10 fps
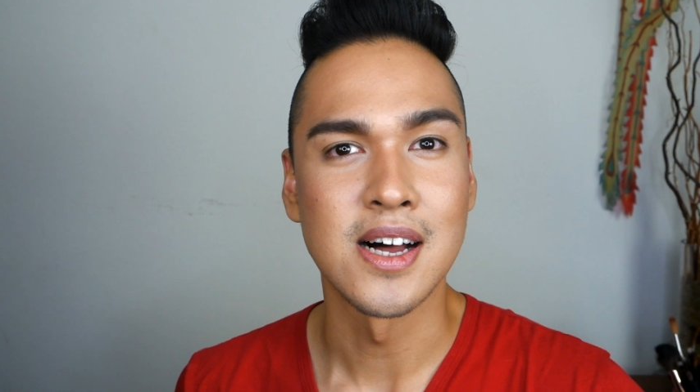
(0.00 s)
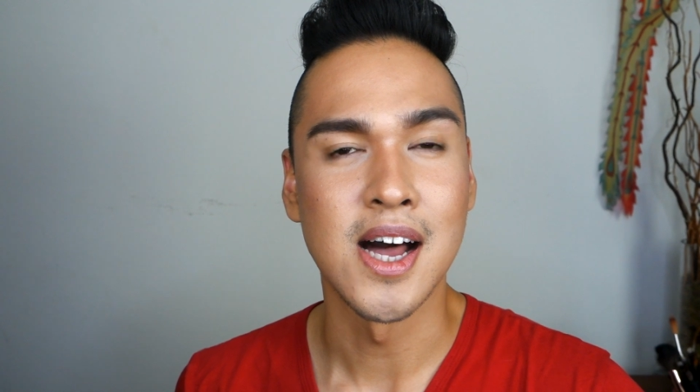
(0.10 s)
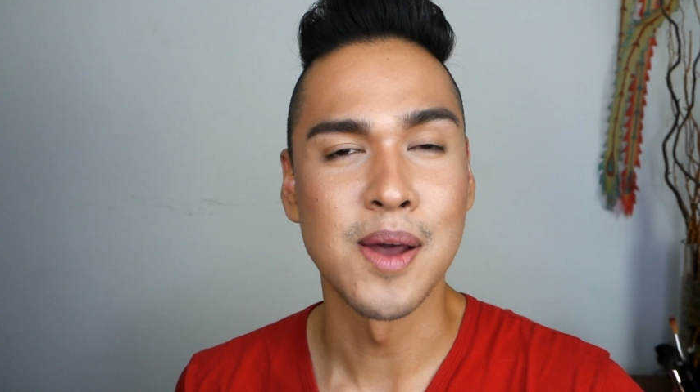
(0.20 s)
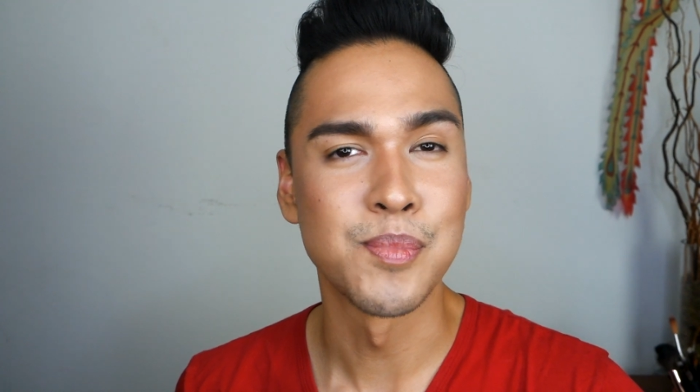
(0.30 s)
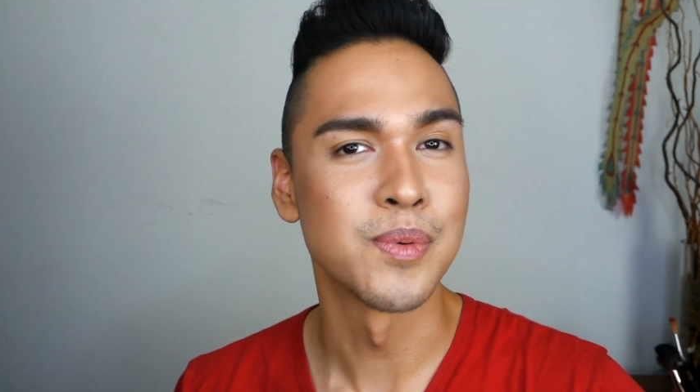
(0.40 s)

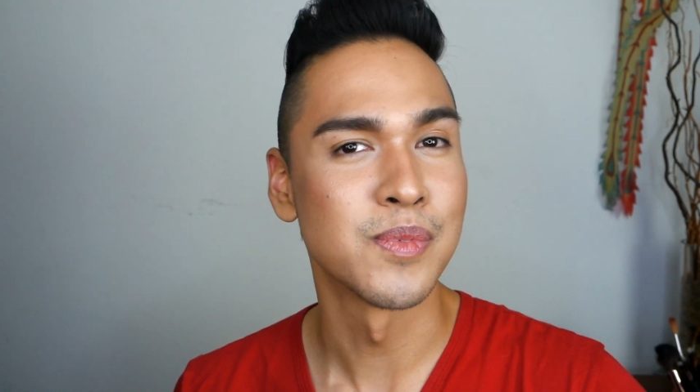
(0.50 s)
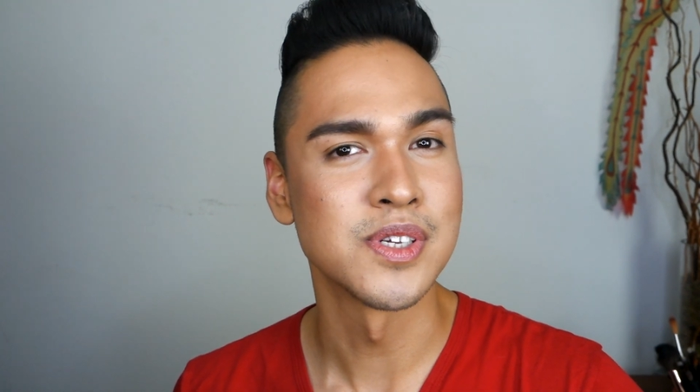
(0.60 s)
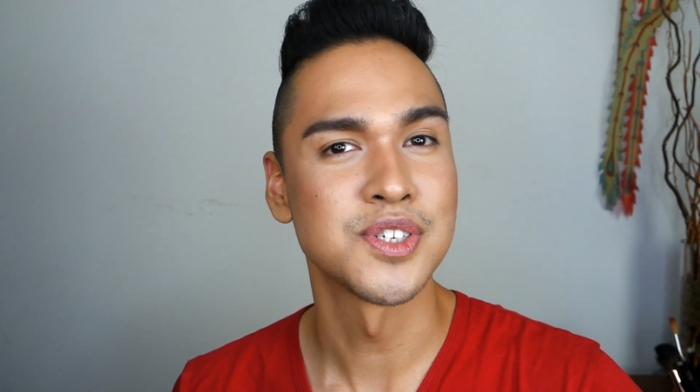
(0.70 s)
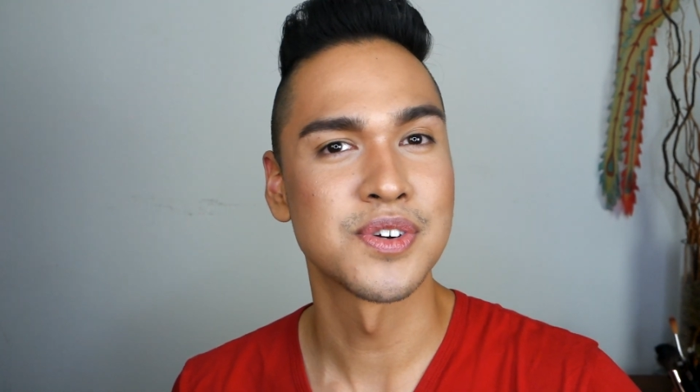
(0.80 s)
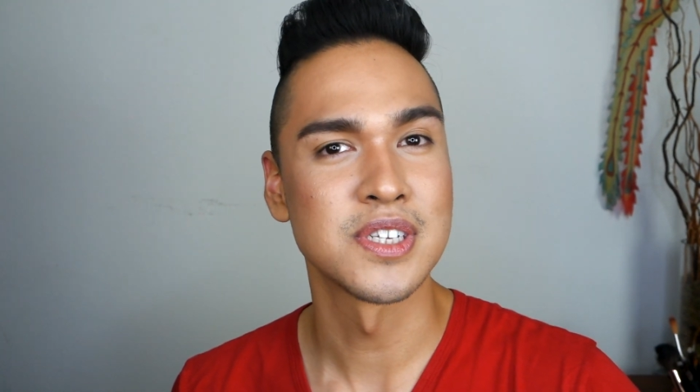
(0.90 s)
I put
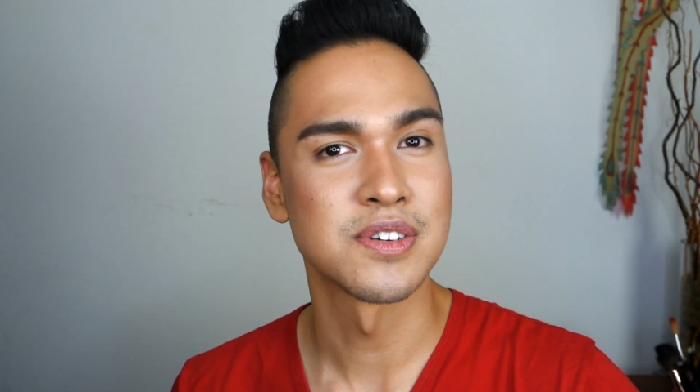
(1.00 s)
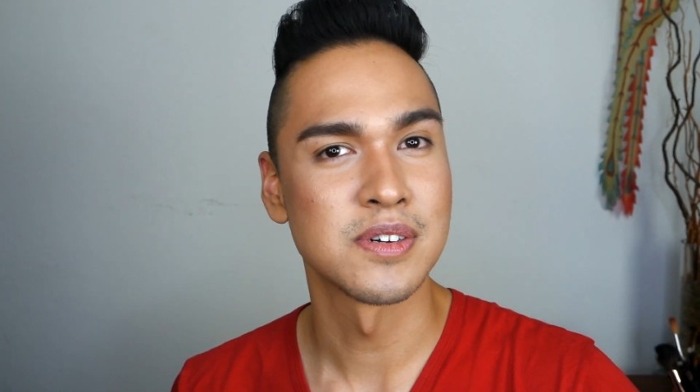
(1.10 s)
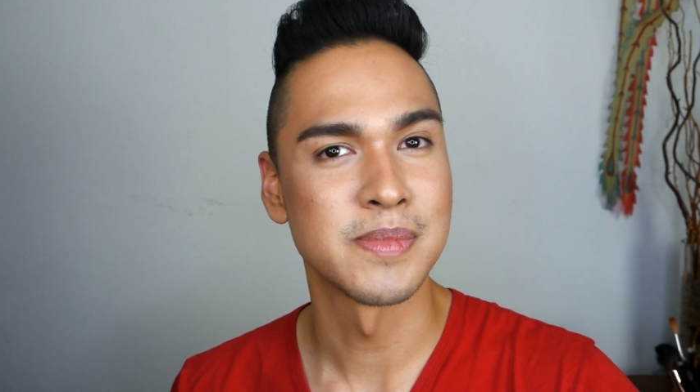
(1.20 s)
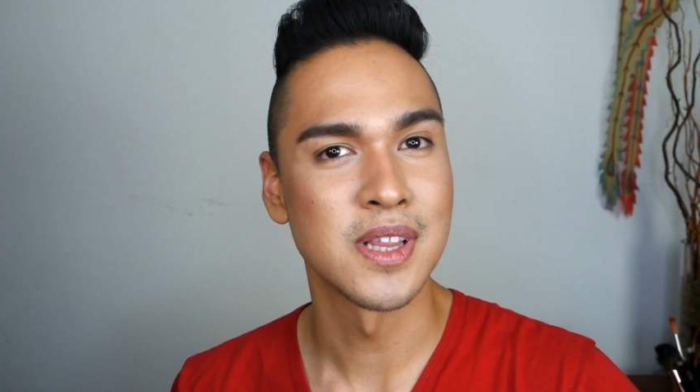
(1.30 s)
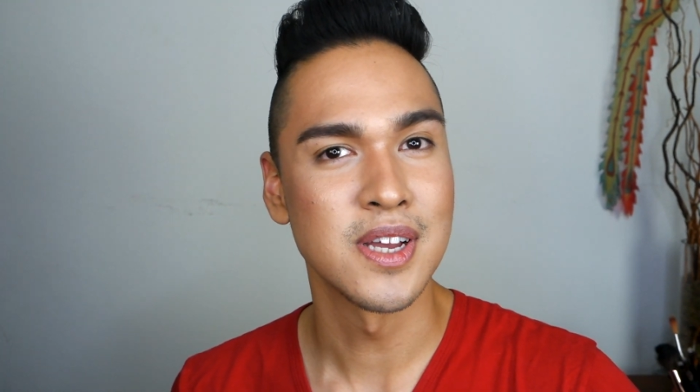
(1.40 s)
moisturizer
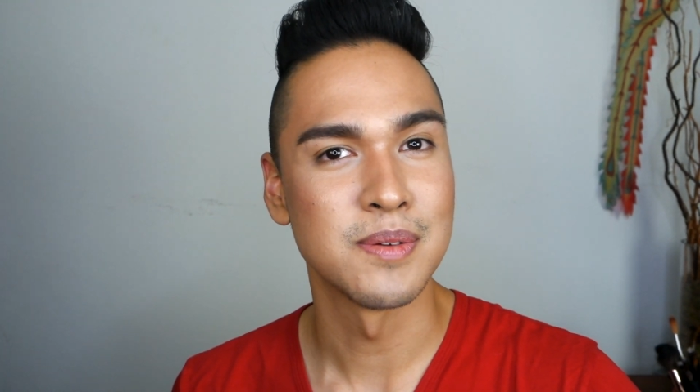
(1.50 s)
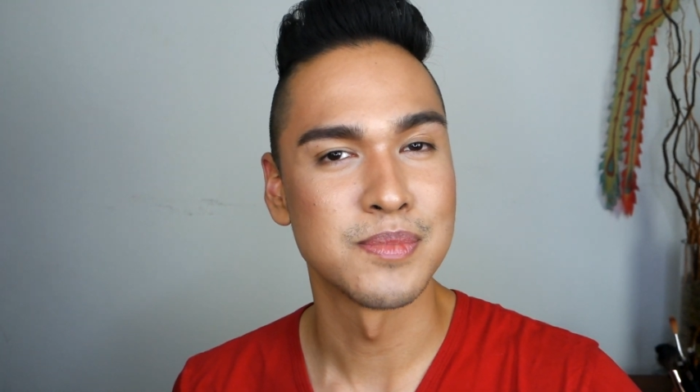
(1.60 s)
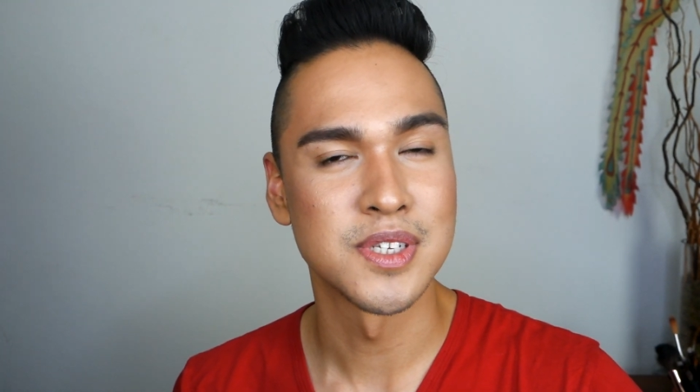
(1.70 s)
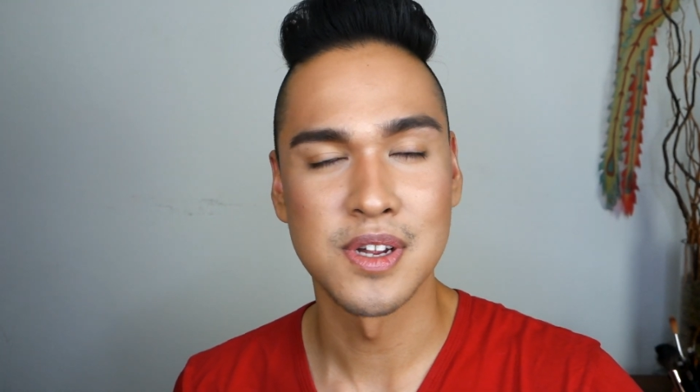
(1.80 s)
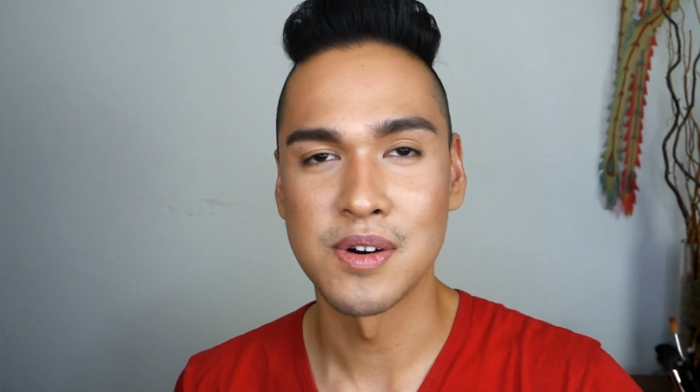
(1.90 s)
on my
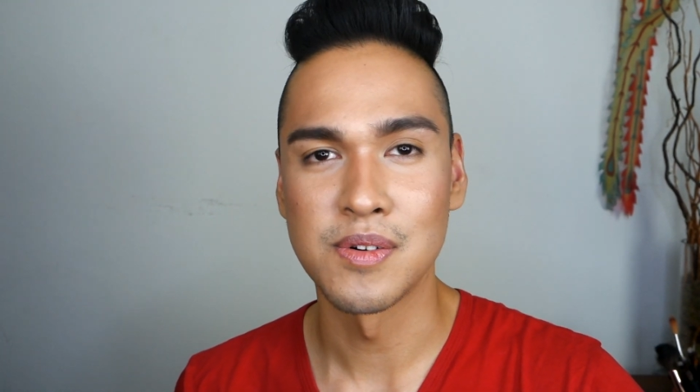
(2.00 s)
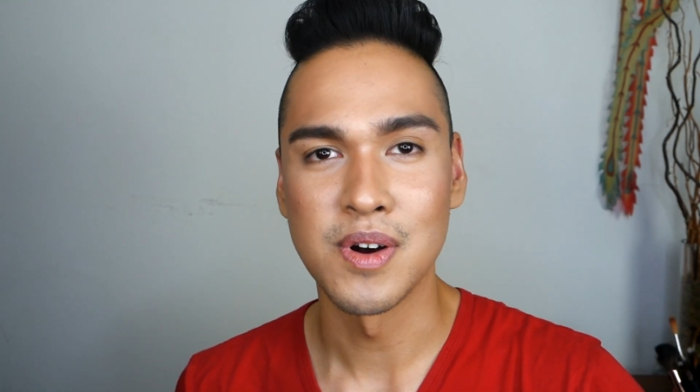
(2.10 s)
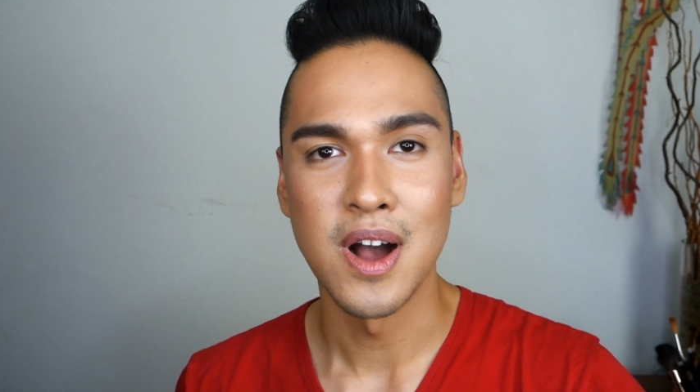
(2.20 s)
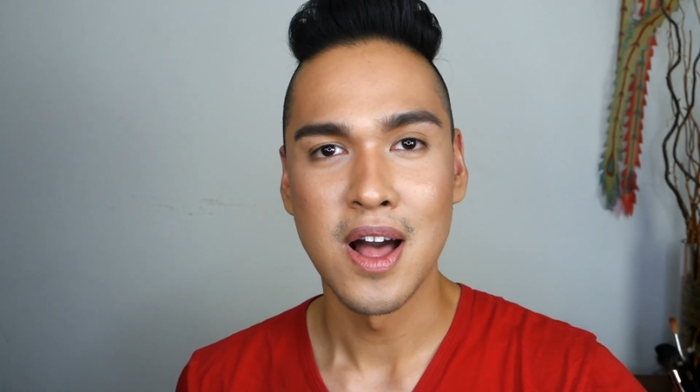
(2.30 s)
lips. So